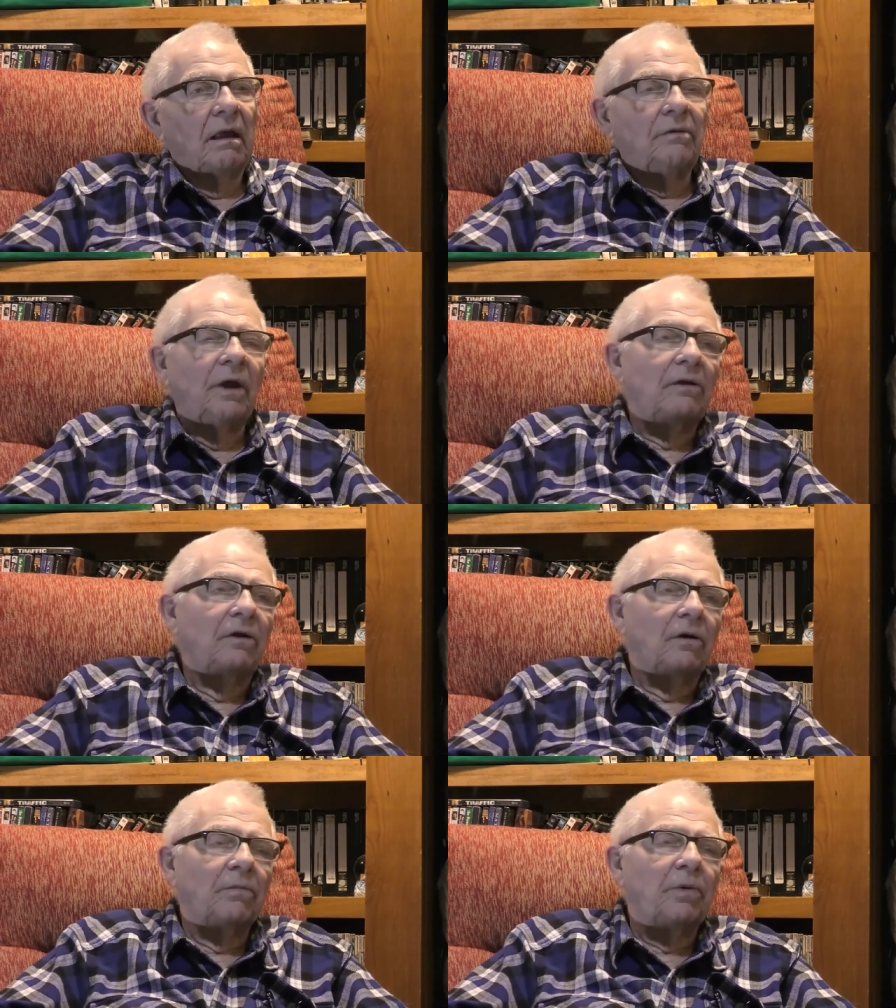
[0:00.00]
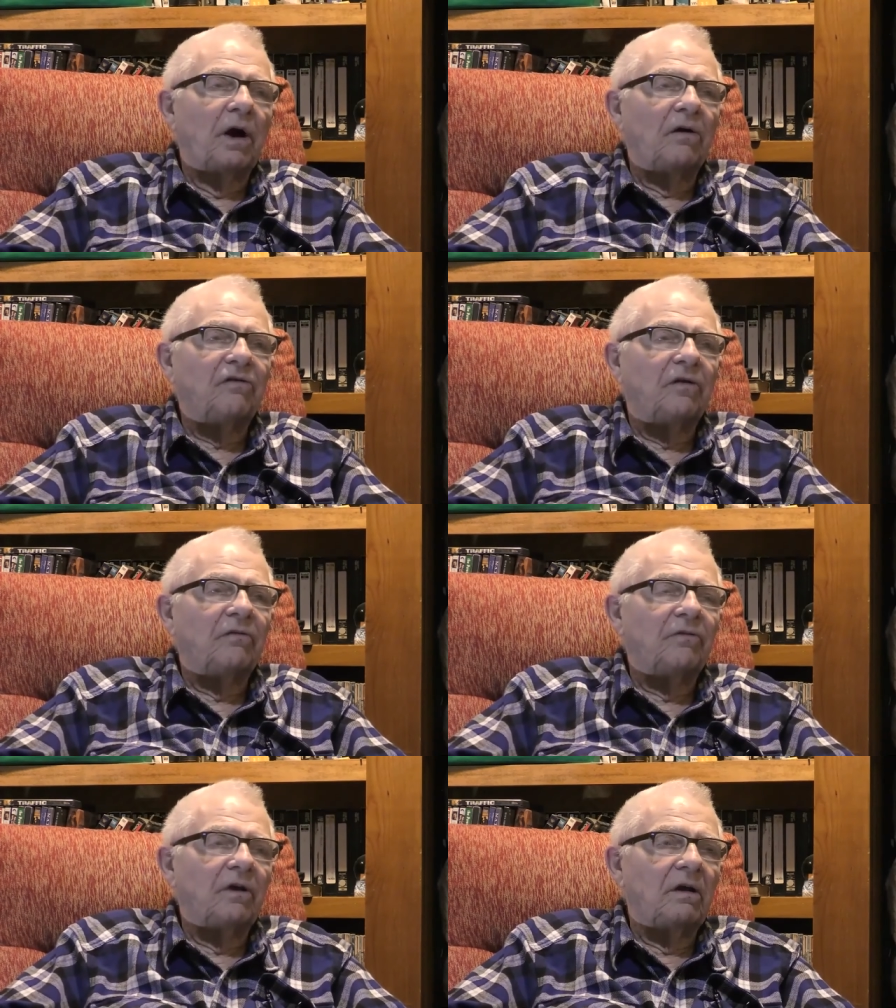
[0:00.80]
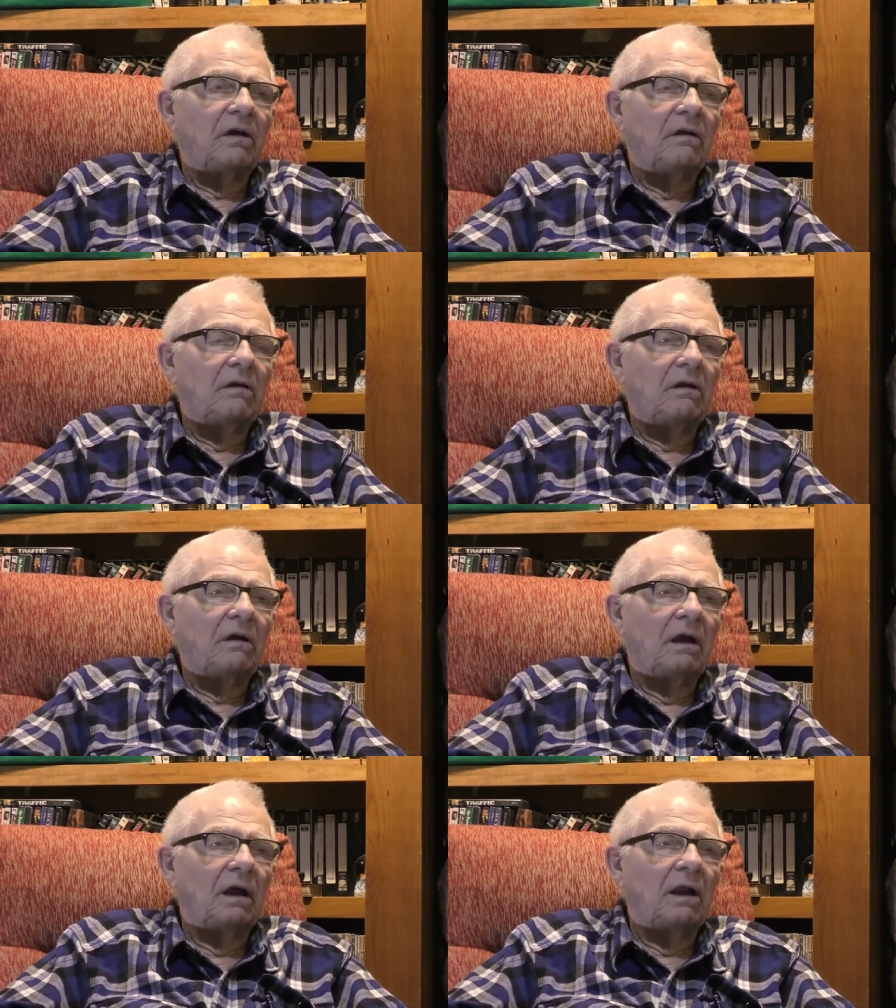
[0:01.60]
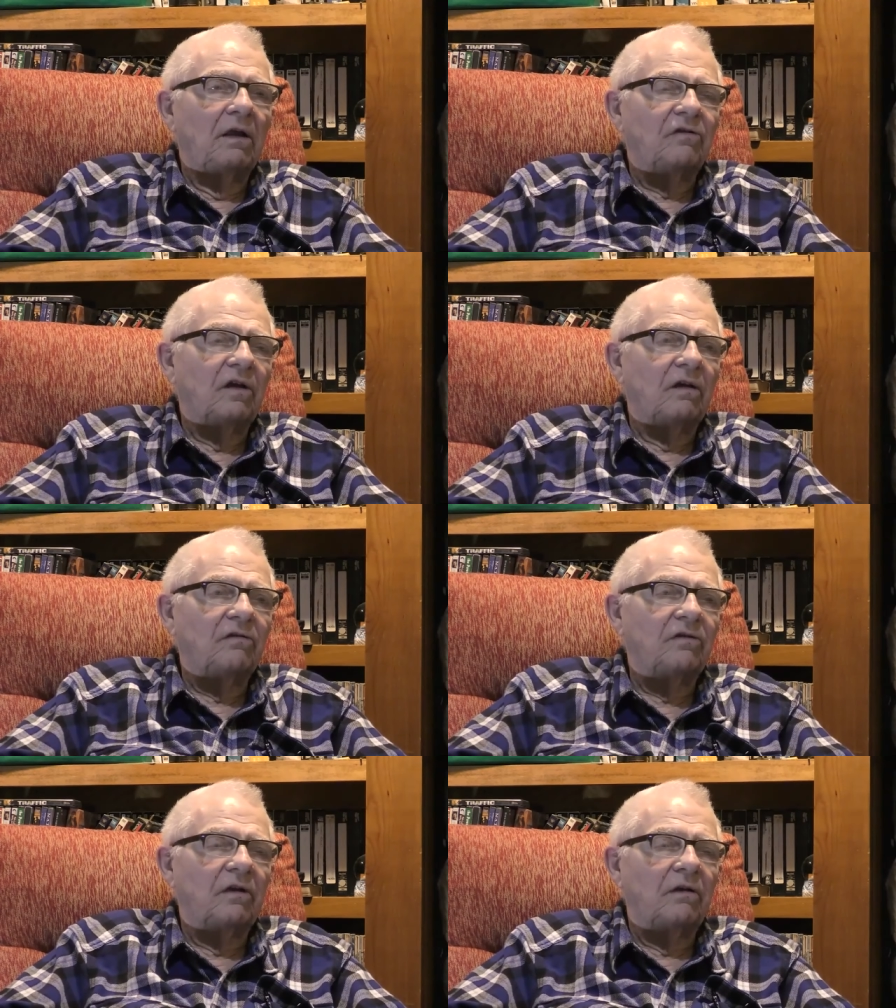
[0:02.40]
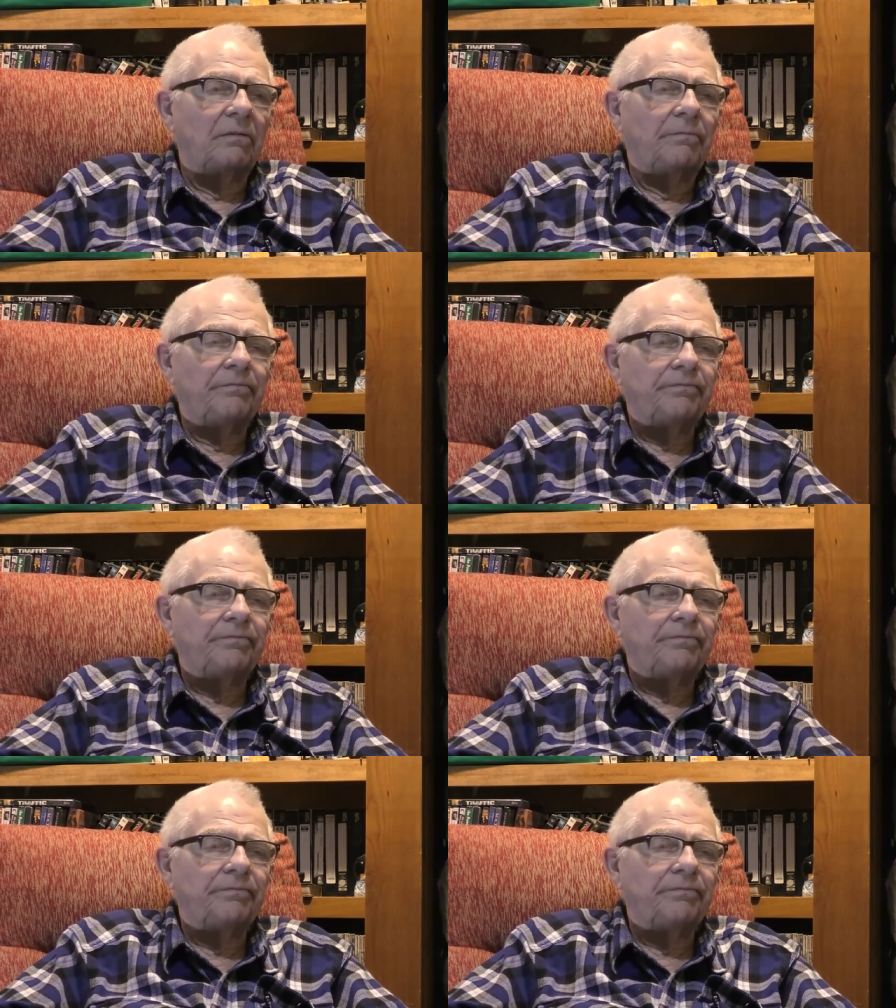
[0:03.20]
And then there are parts of the NSS that